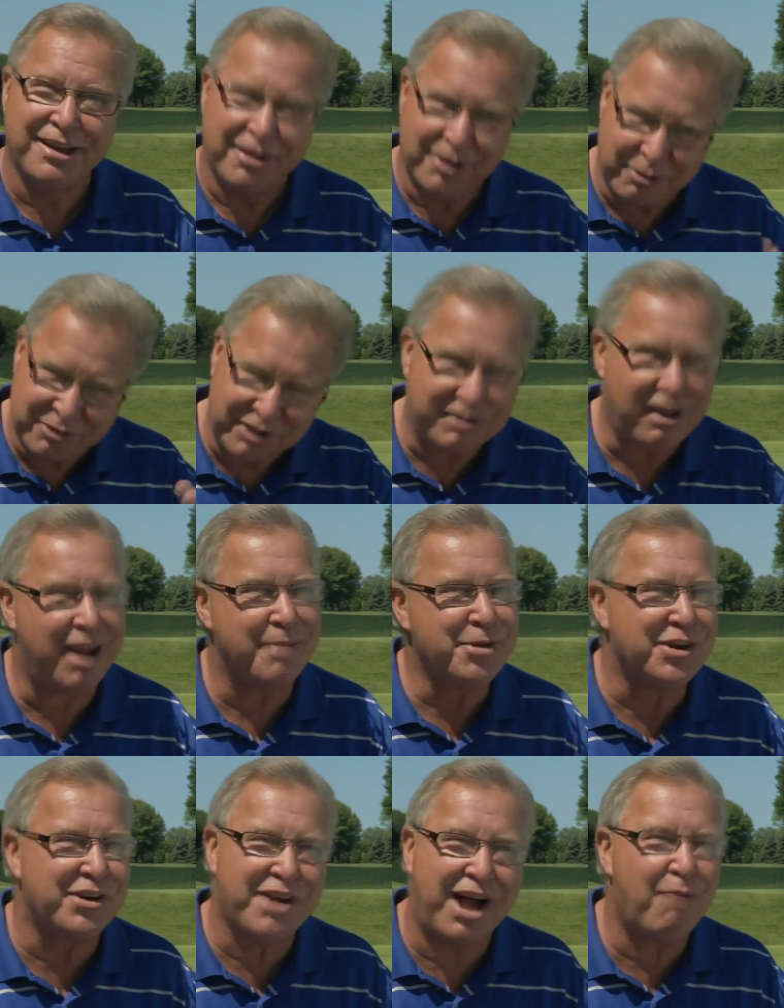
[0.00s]
There was a time you
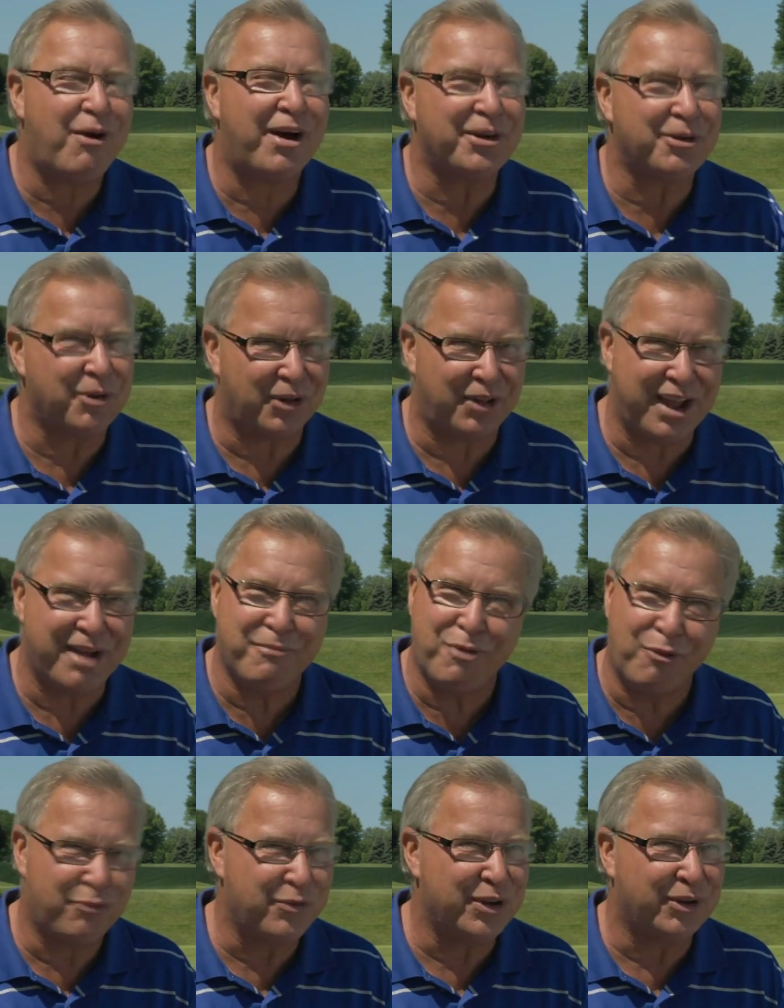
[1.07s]
did not want to go to
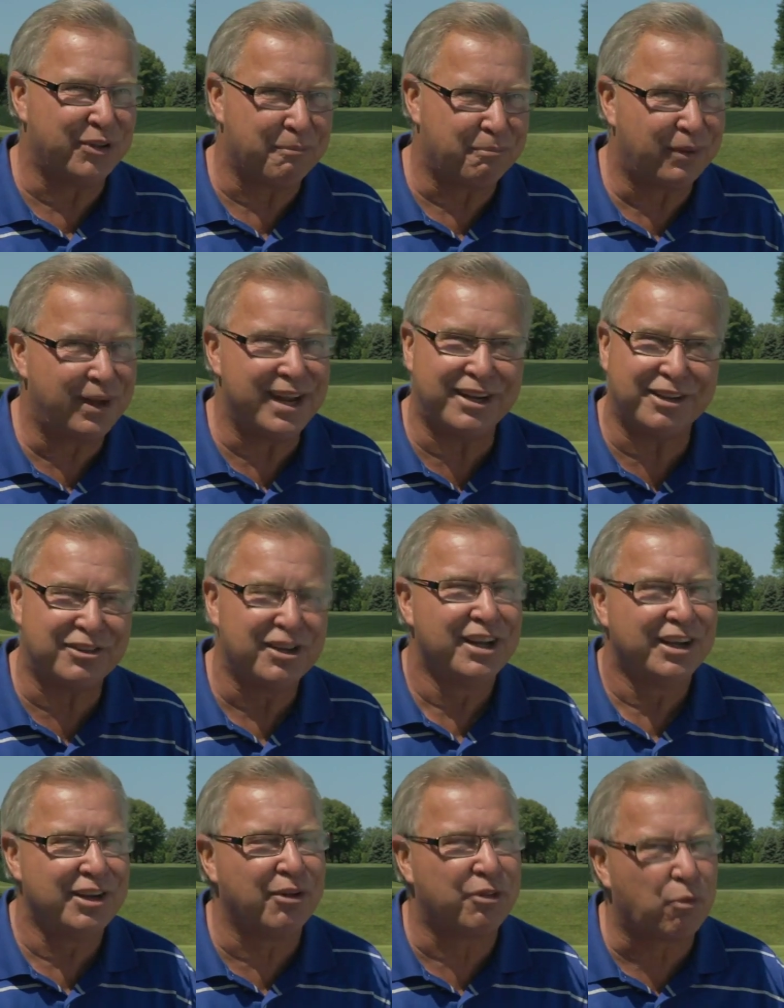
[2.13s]
Lambeau Field and play because,
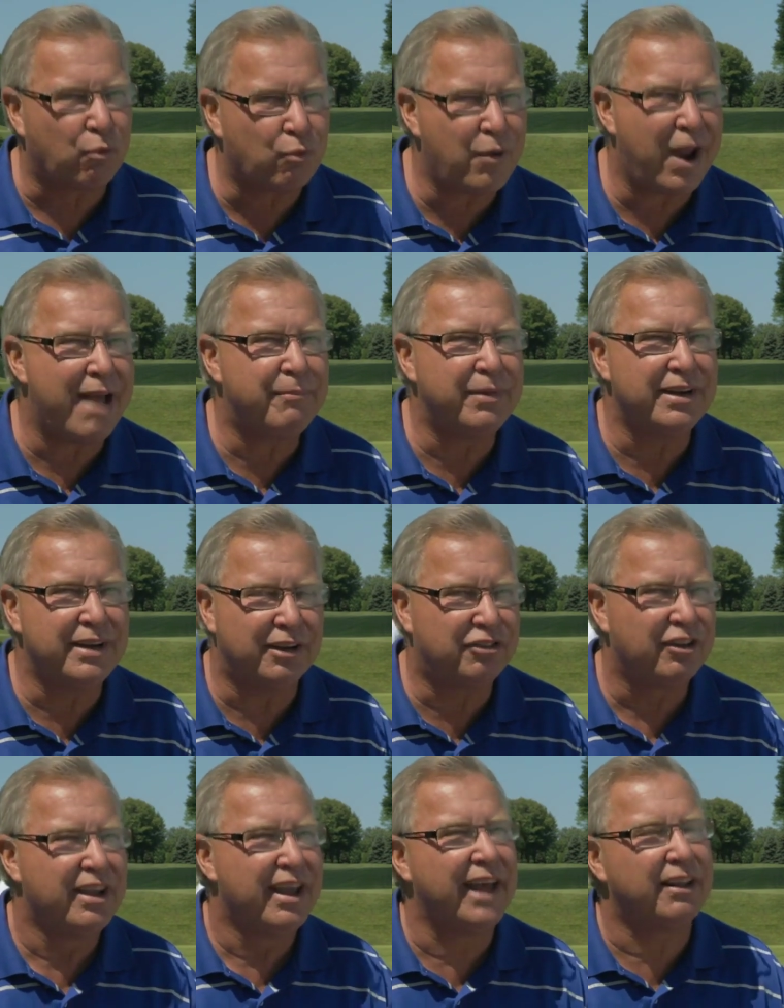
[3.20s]
the rabidness
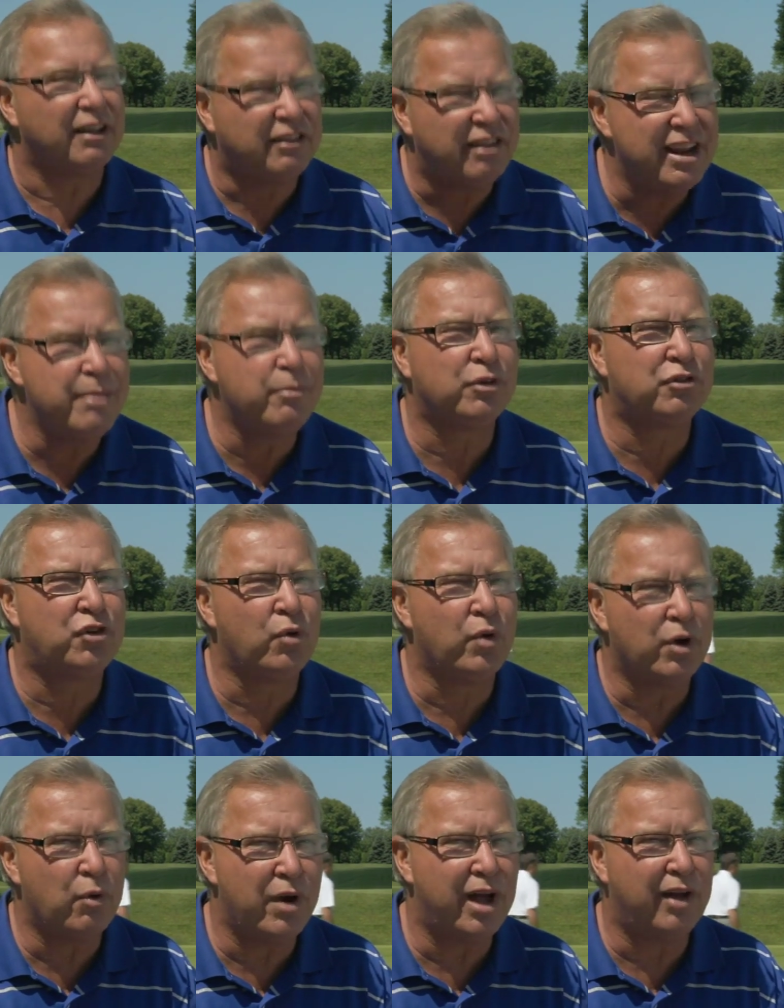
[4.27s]
and the team was
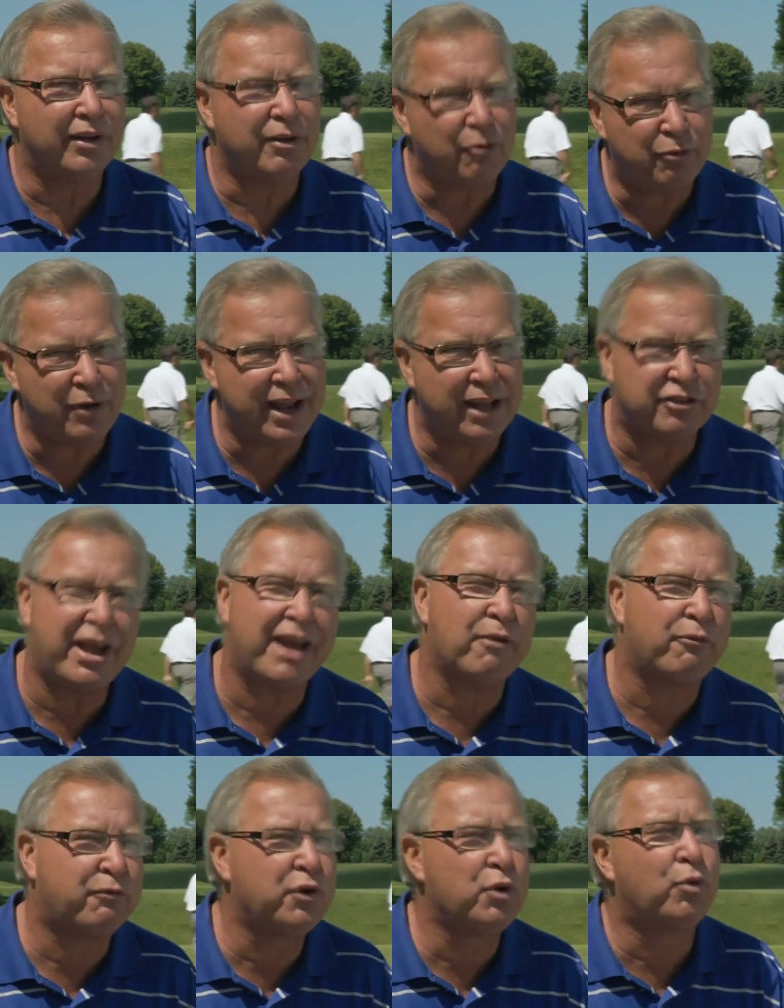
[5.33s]
doing well and the fans kind
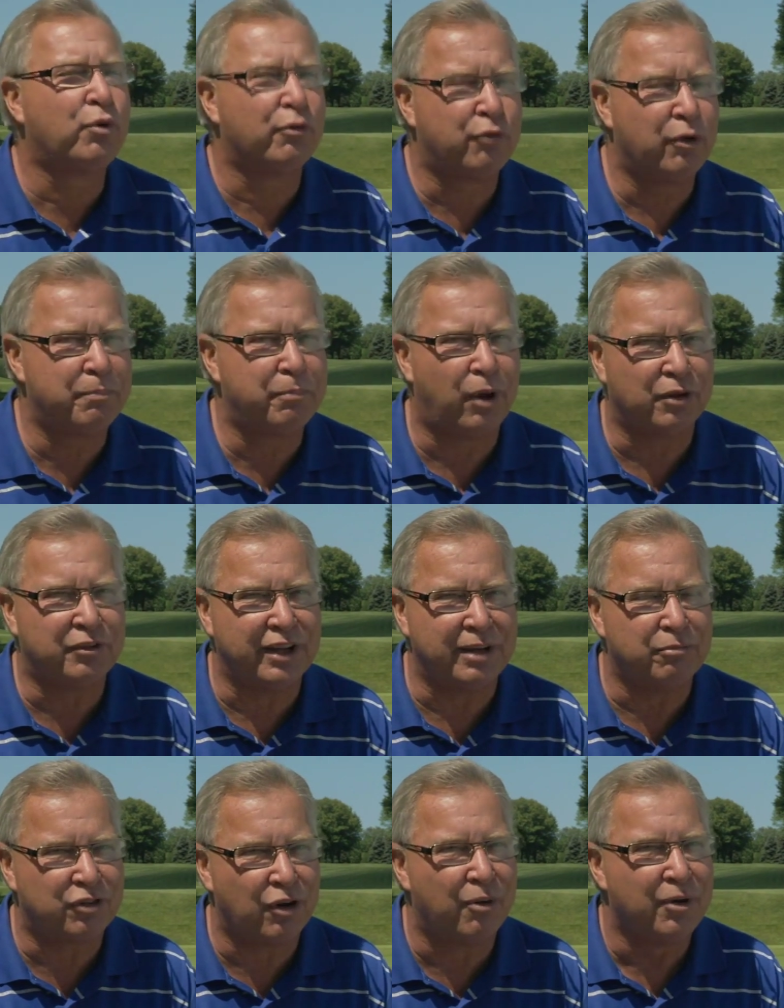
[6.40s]
of fueled the football
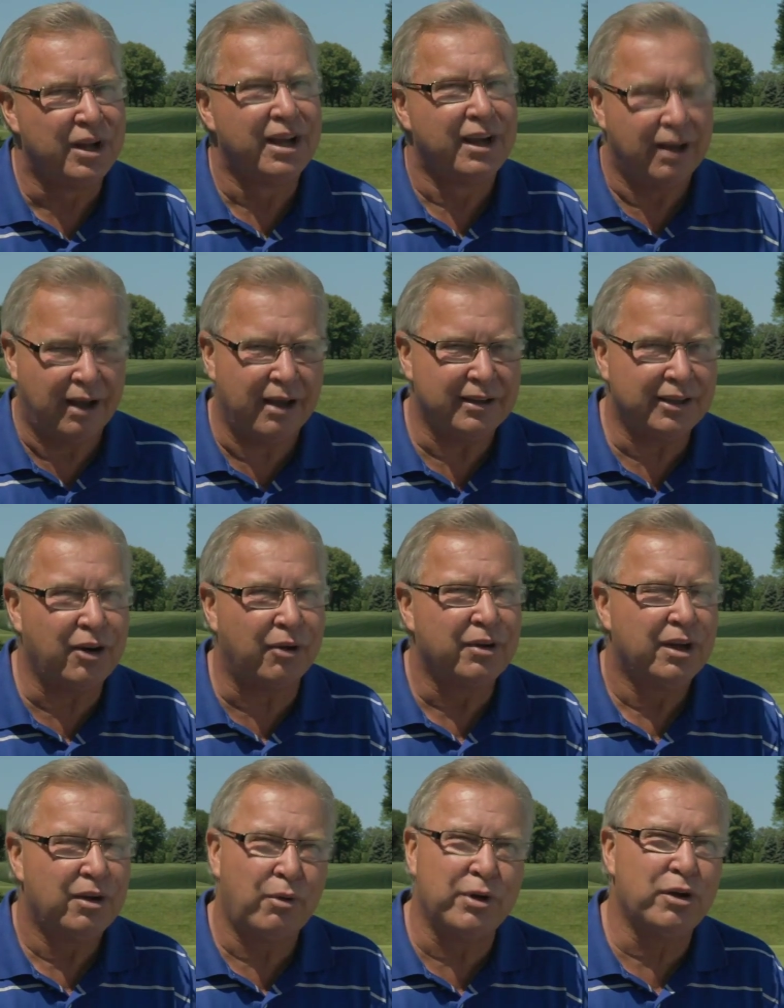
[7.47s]
team. So,
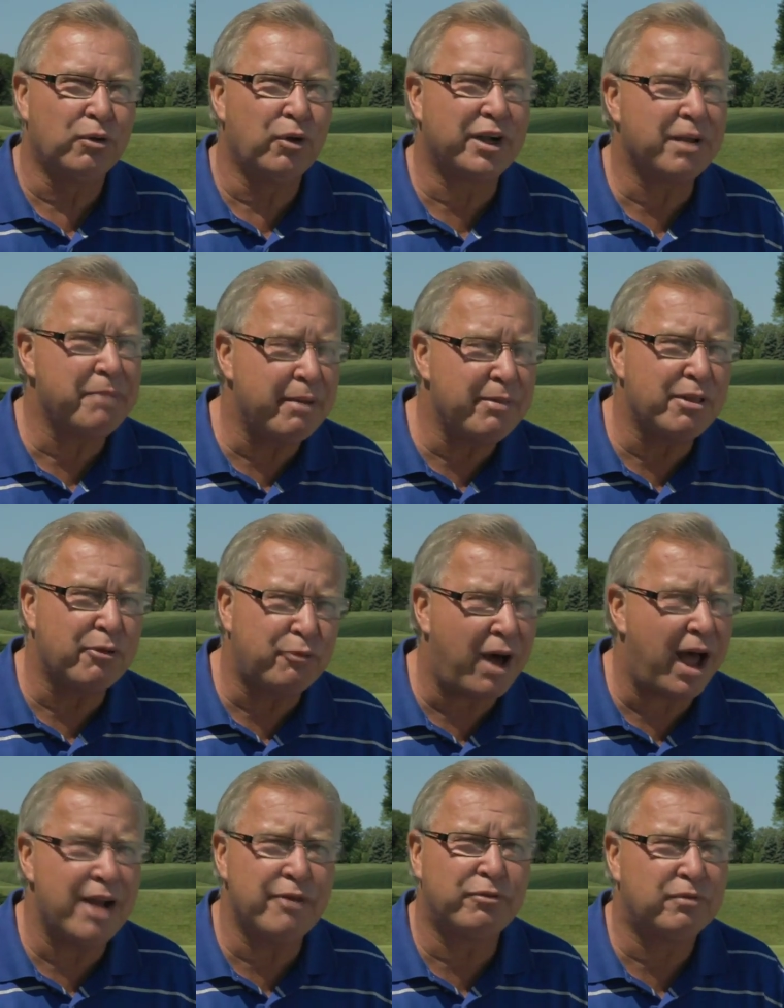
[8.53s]
when you look at maybe the
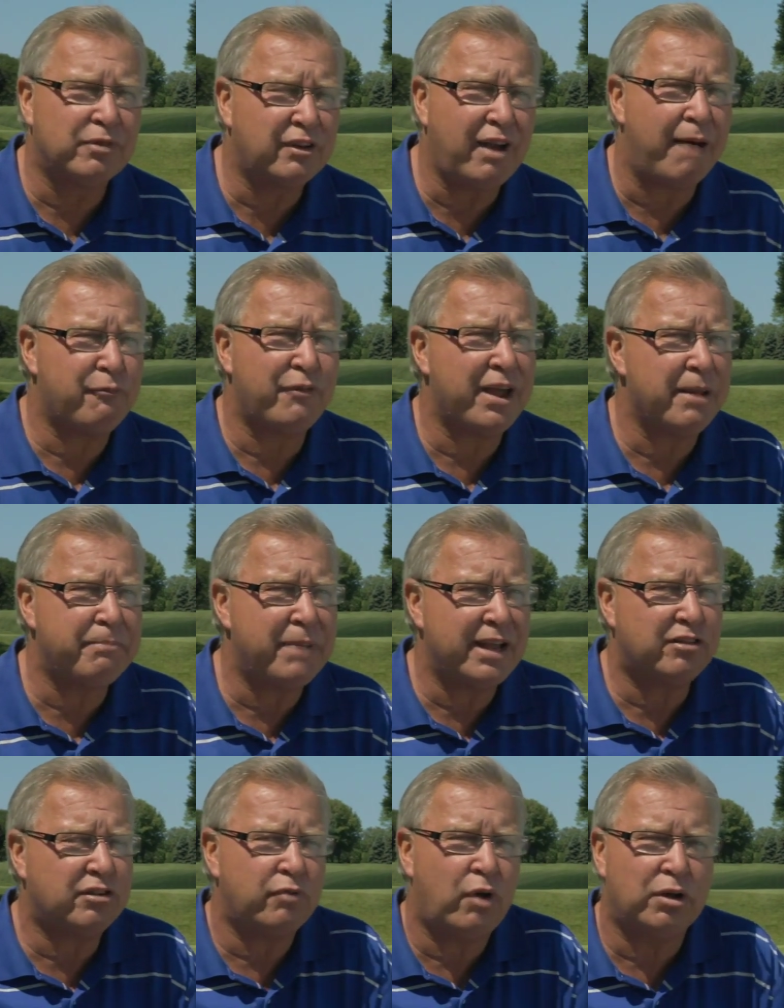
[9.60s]
5 top fan
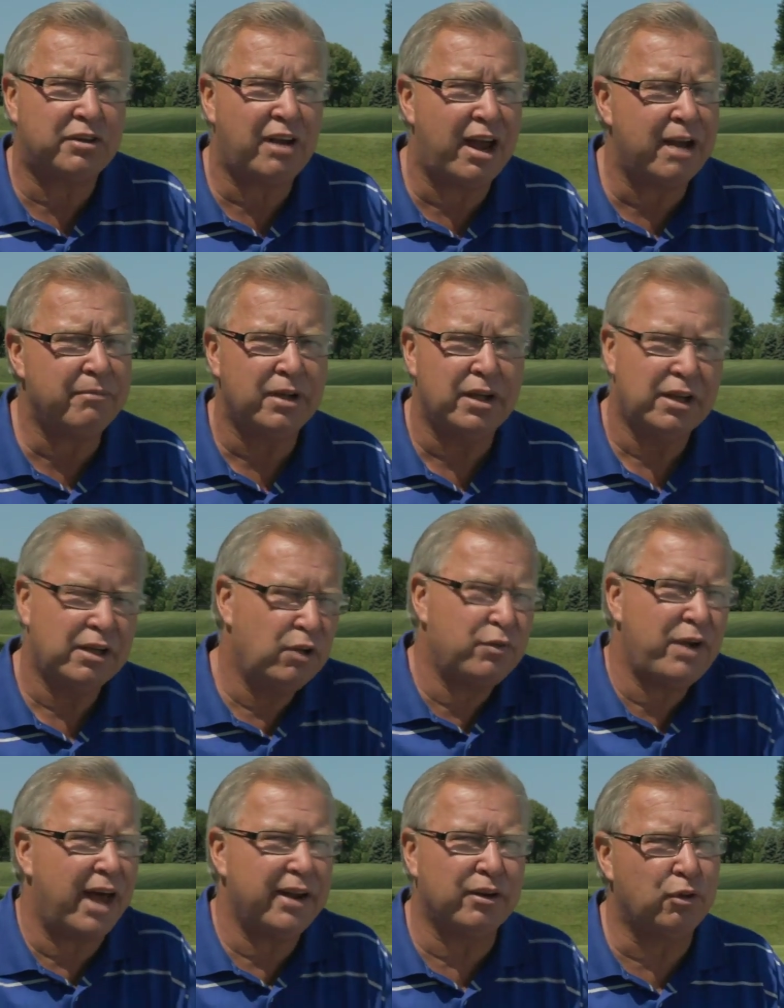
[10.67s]
bases of all time, you've
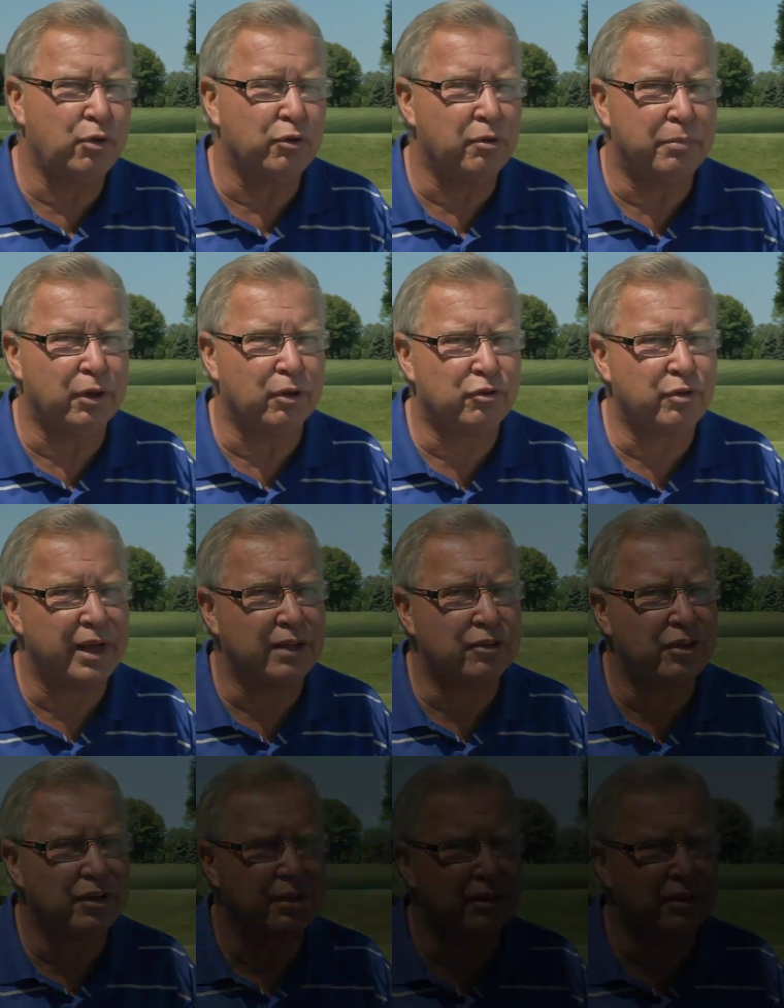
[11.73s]
got to include the Bills fans.